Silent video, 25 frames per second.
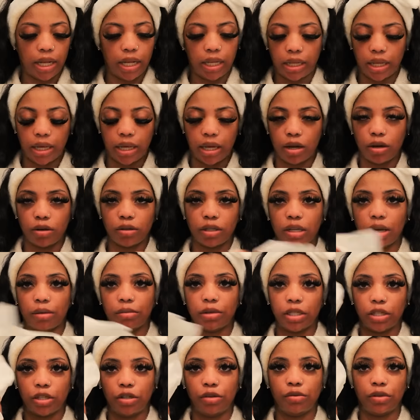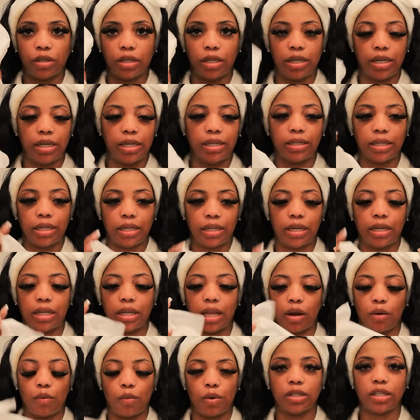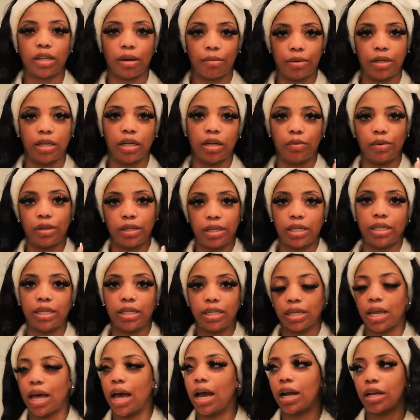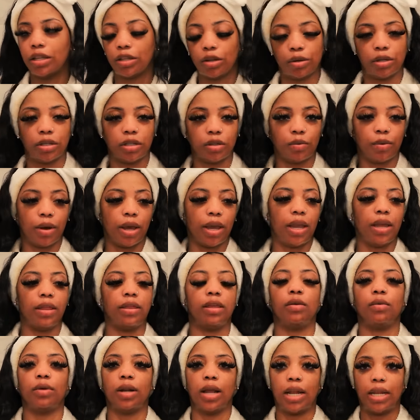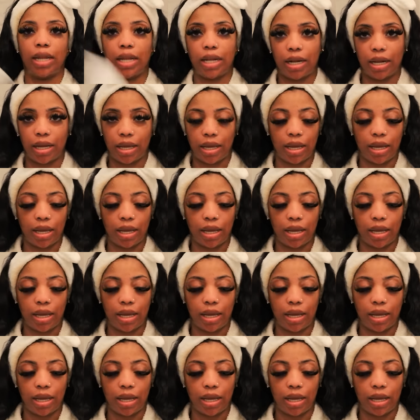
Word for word: anything else. I'm just using these. And then like once I'm done with this, I can throw this away. And then when I need it